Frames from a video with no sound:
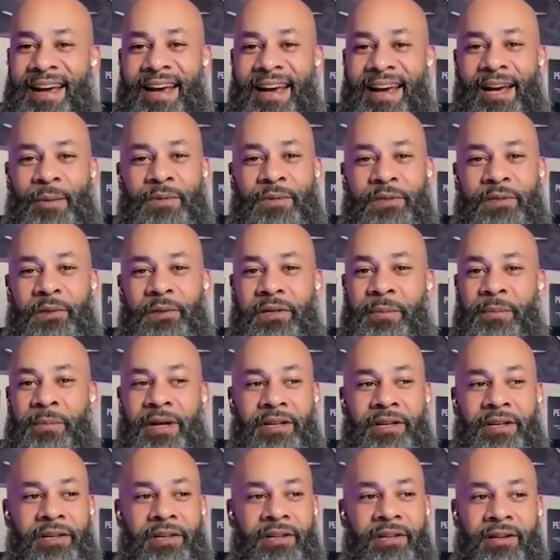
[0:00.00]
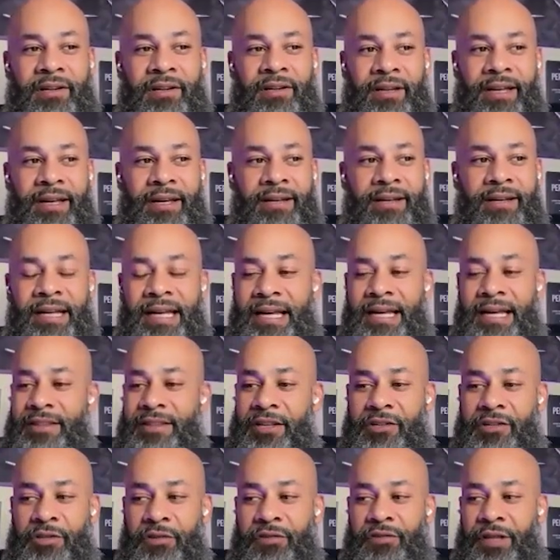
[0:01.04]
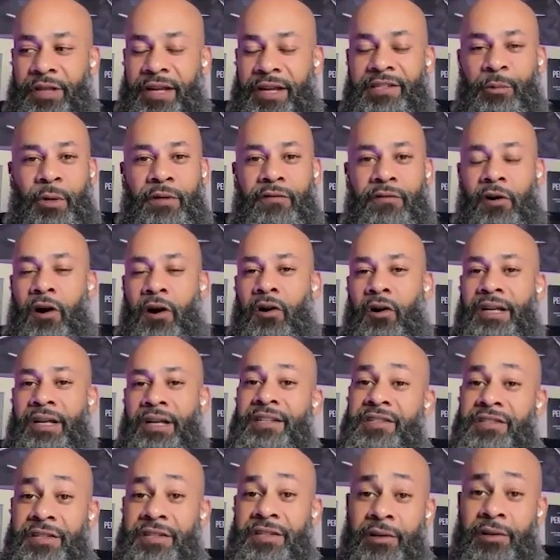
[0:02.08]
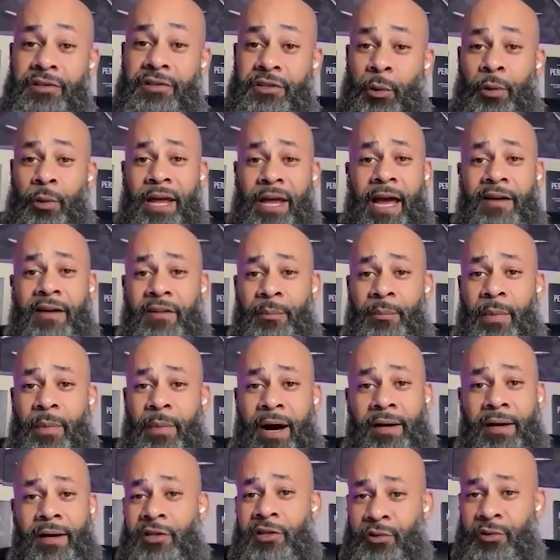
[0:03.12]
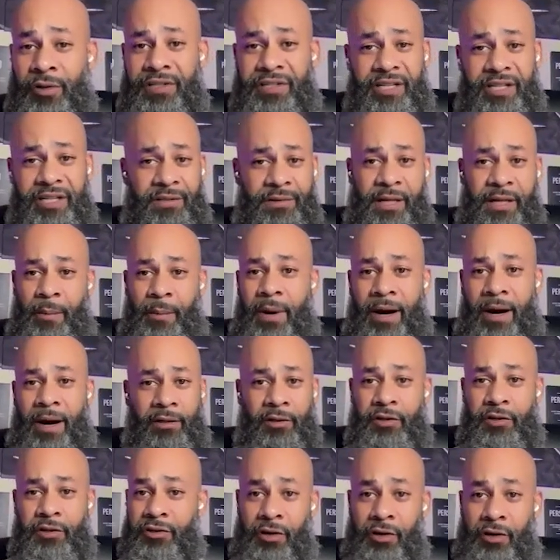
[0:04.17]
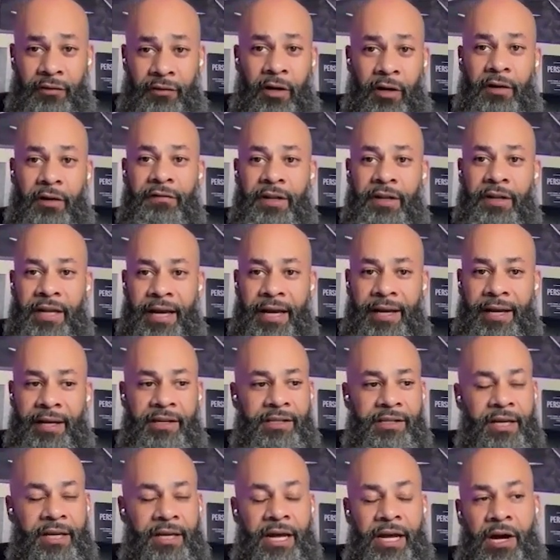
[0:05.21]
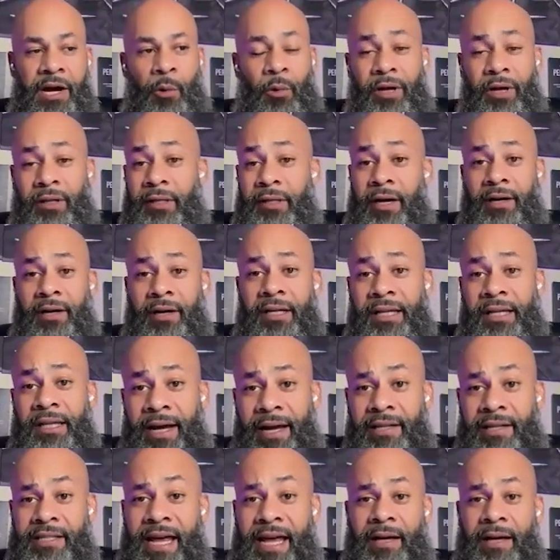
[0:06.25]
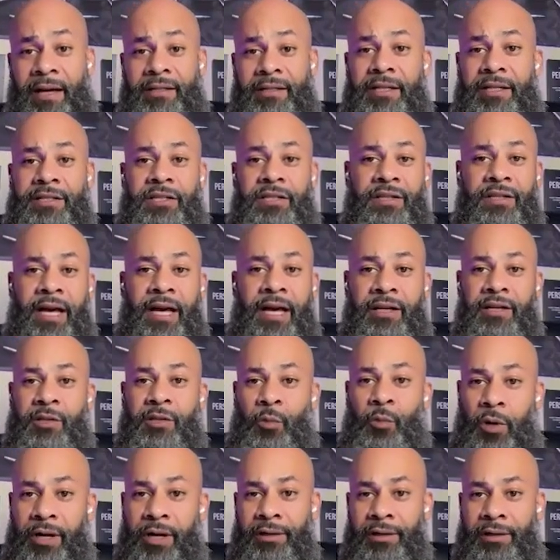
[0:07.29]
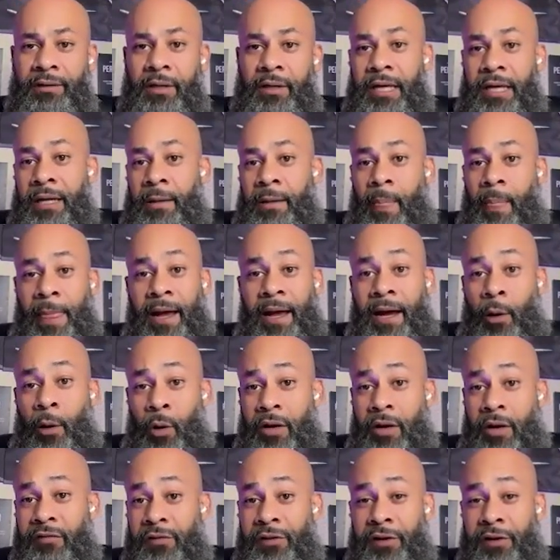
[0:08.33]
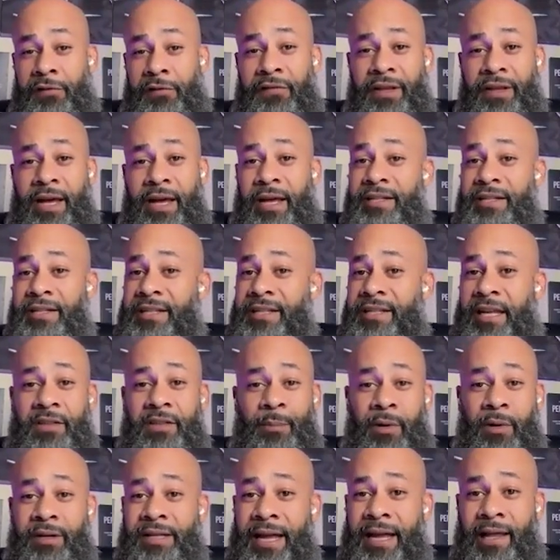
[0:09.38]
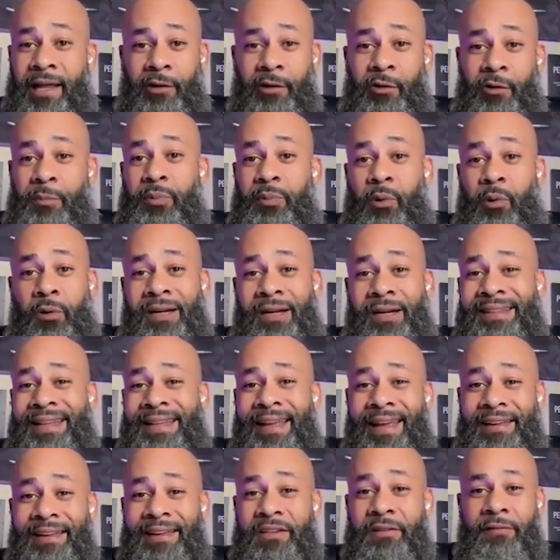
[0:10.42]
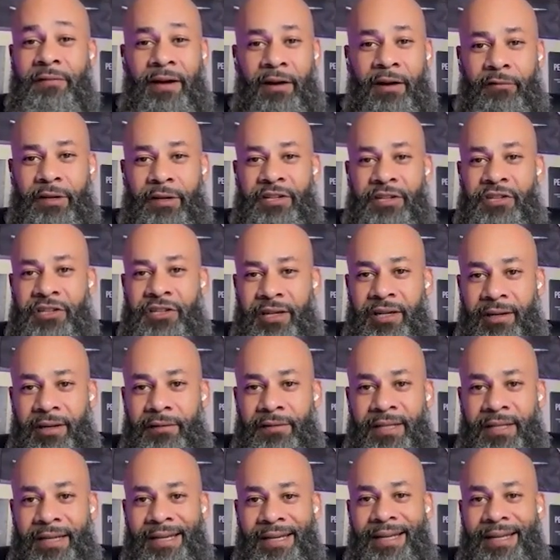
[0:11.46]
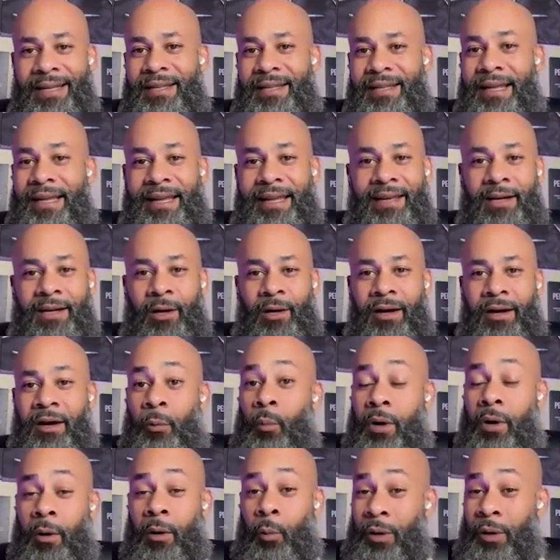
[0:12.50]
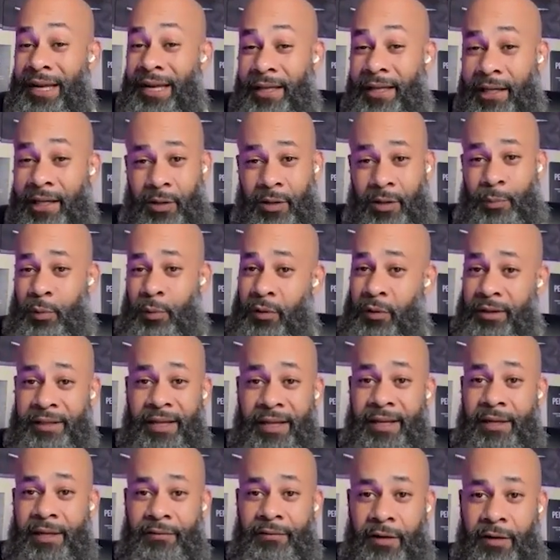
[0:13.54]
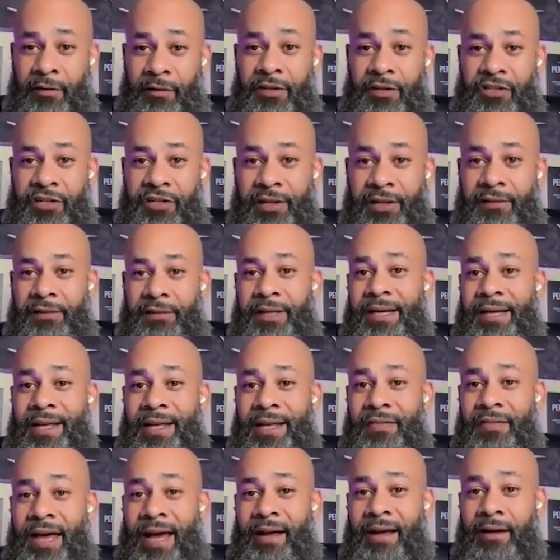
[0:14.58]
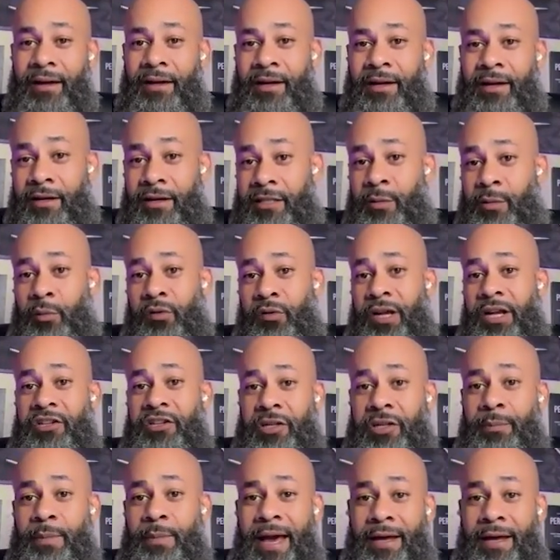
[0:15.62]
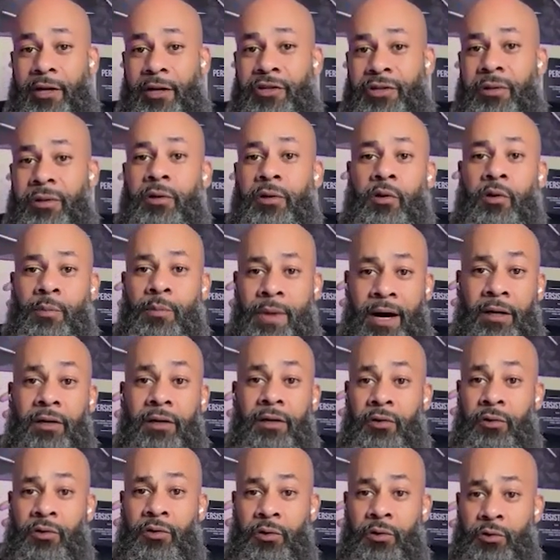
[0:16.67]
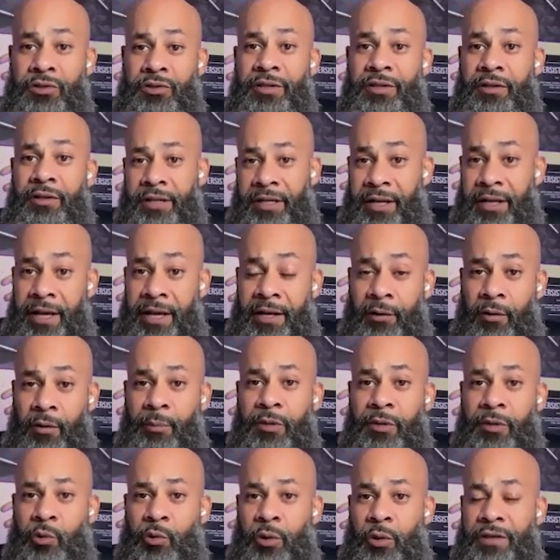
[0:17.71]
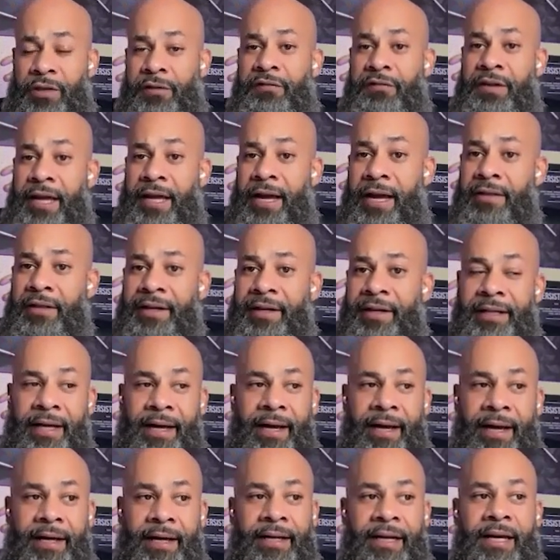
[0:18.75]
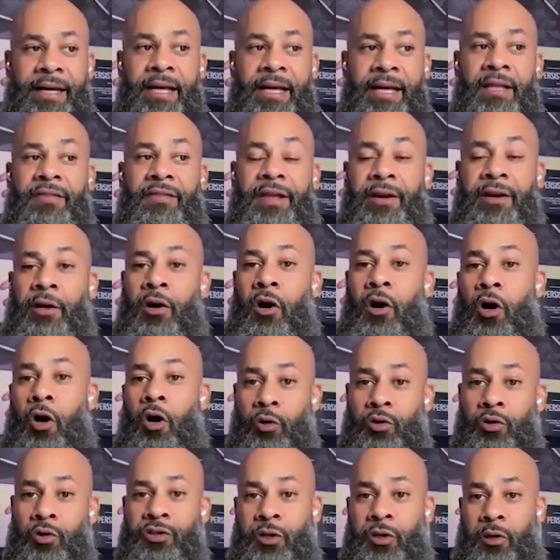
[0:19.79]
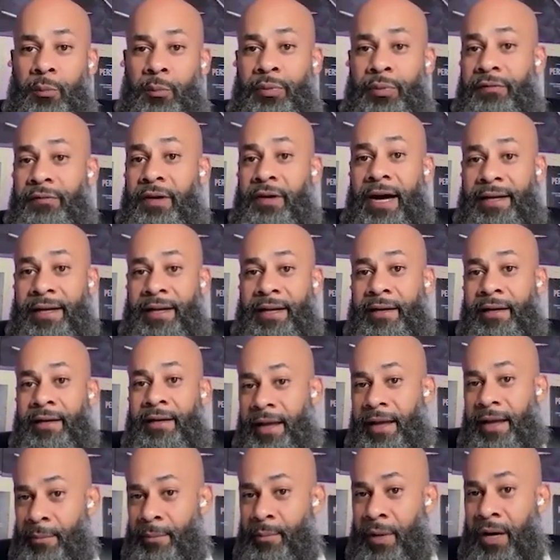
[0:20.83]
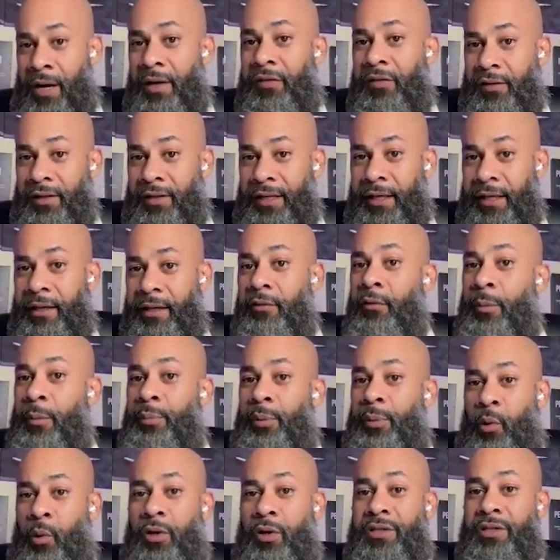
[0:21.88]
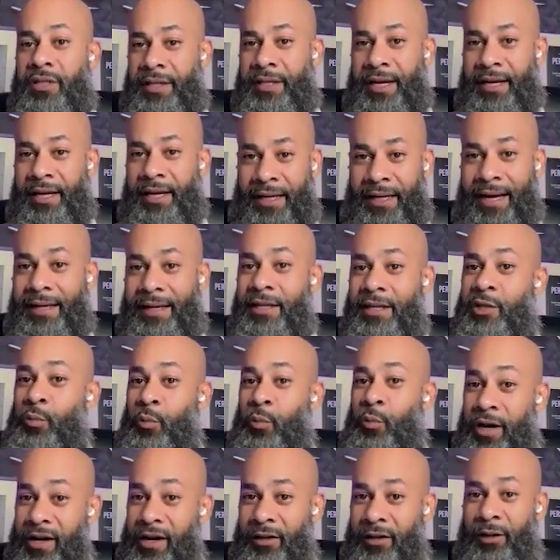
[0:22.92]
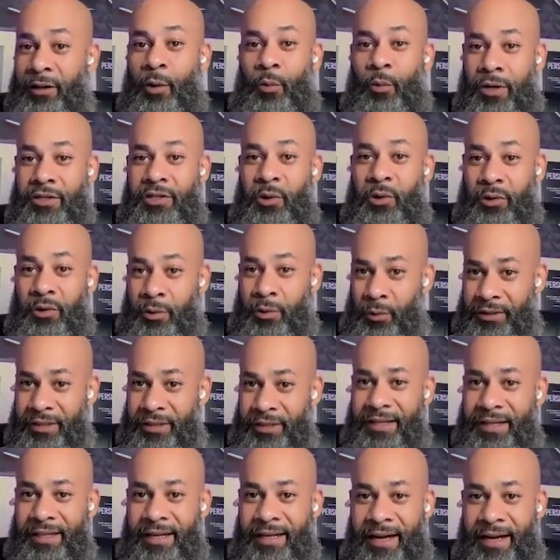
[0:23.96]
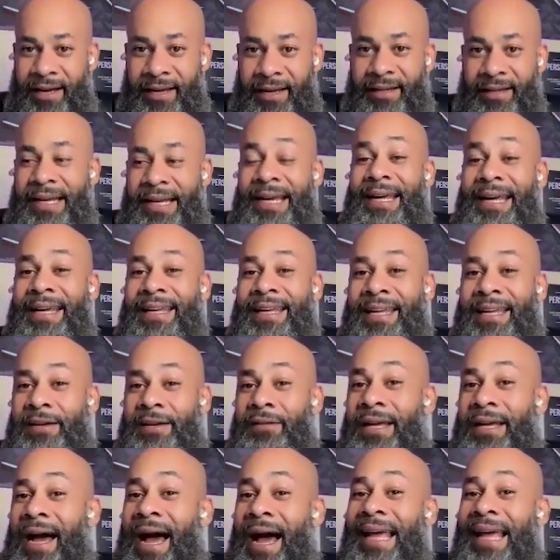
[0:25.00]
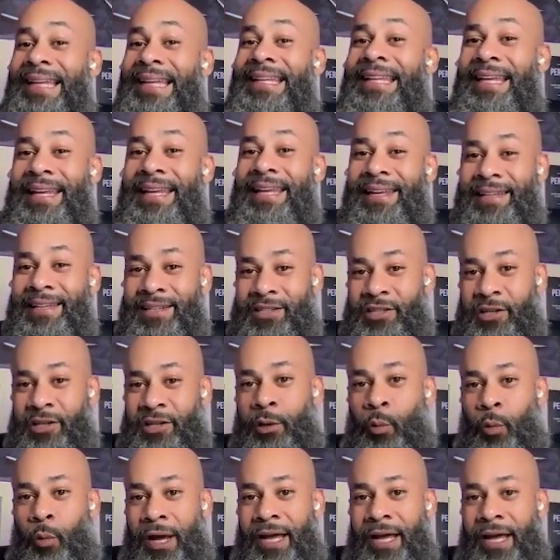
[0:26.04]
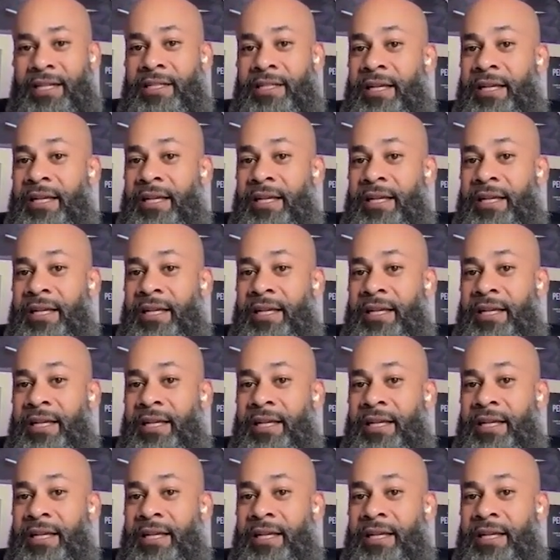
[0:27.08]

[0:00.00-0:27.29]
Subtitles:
Absolutely, man. Again, these are things that we've all considered. So we have a monitoring system that monitors all of our VAs. We allow clients access to that as well. However, their VAs give them a daily report at the end of every shift. They get a weekly report at the end of every shift. That customer relation manager who's the interim between the VA and the client, they are also providing a monthly report to that client as well on what's going on with the client, giving ideas on ways